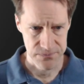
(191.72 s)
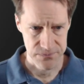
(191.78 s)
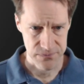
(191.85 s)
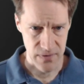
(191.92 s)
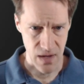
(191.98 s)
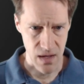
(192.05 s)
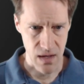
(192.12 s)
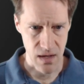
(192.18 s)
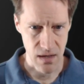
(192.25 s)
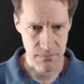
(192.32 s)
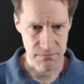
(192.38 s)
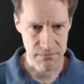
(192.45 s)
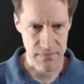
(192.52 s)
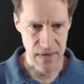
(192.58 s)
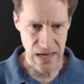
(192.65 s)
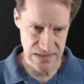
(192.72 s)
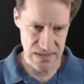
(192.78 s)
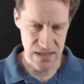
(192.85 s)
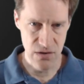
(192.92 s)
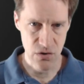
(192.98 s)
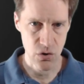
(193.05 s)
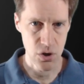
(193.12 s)
a
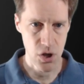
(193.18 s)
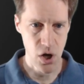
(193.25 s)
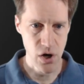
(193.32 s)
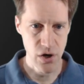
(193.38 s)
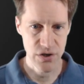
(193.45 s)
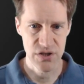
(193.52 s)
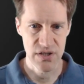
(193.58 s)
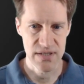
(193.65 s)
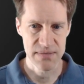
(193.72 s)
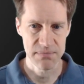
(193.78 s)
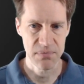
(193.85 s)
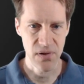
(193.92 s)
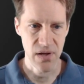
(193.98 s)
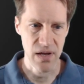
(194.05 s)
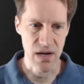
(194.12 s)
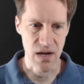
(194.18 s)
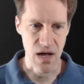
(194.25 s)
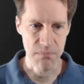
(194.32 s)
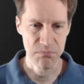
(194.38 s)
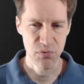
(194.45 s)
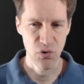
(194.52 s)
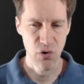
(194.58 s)
single large display
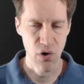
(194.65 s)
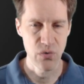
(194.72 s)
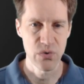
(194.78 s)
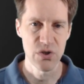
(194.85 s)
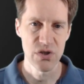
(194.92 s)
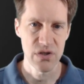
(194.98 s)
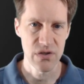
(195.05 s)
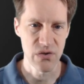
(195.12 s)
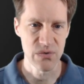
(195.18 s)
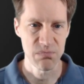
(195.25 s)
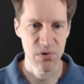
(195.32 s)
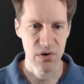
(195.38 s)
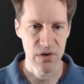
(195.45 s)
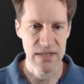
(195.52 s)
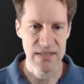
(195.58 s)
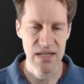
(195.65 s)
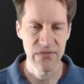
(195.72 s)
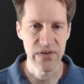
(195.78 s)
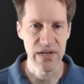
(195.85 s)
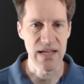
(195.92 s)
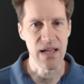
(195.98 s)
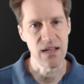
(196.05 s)
approached those
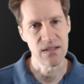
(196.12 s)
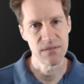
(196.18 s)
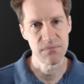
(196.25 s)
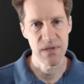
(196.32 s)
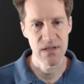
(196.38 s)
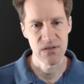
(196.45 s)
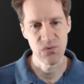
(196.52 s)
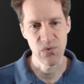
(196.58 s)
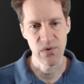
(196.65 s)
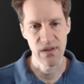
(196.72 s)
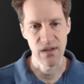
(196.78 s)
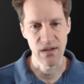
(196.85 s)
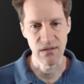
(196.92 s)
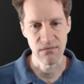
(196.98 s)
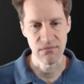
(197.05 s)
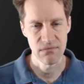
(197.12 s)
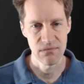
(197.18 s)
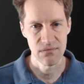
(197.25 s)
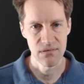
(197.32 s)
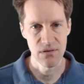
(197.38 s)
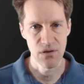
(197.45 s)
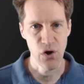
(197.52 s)
productivity gains, because with a
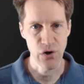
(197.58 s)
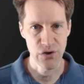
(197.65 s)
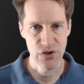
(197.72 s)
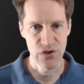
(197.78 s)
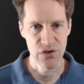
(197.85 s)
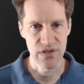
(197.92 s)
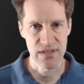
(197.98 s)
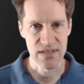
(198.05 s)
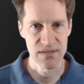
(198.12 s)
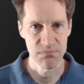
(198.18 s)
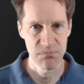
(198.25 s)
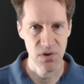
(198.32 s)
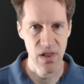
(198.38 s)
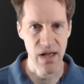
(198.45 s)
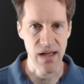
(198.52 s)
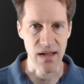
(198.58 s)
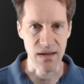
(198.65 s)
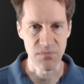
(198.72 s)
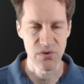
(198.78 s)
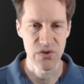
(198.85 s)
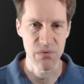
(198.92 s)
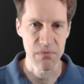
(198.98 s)
larger display,
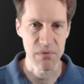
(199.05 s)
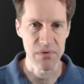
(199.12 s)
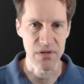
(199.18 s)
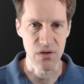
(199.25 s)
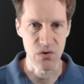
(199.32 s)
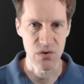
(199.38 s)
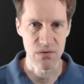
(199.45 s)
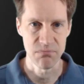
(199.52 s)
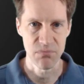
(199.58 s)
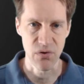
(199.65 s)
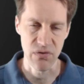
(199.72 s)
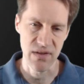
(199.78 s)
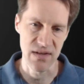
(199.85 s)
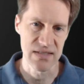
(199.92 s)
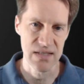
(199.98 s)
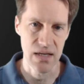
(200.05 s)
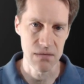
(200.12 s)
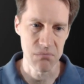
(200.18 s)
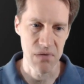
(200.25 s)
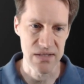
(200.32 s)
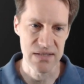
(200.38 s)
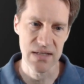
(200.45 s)
presumably you could put things side
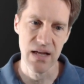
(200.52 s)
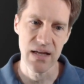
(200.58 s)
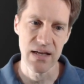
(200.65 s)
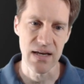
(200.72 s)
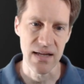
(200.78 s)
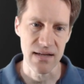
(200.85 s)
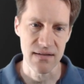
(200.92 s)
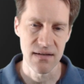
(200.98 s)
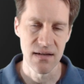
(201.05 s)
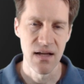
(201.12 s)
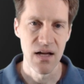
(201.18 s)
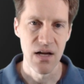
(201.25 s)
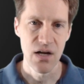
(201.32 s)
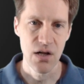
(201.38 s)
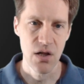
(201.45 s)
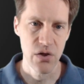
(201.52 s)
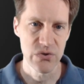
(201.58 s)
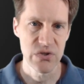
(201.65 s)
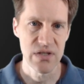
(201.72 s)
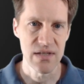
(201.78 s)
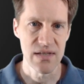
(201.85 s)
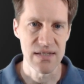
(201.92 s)
by side and get close
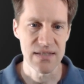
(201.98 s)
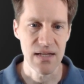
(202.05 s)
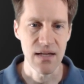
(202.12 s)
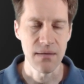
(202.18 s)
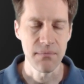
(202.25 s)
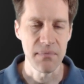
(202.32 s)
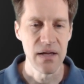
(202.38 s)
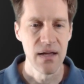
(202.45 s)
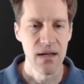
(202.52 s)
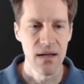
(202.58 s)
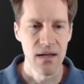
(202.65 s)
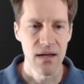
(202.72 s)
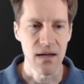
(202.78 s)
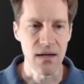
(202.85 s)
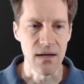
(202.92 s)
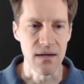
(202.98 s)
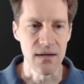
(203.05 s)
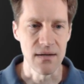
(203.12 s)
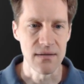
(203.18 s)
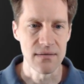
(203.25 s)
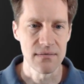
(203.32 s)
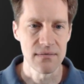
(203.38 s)
to the same
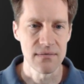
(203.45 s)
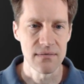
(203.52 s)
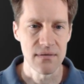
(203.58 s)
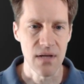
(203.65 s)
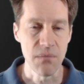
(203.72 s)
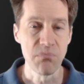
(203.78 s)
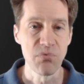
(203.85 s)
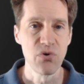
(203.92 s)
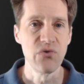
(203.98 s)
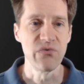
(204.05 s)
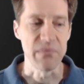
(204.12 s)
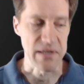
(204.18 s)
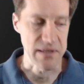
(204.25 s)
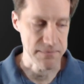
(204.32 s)
improvement.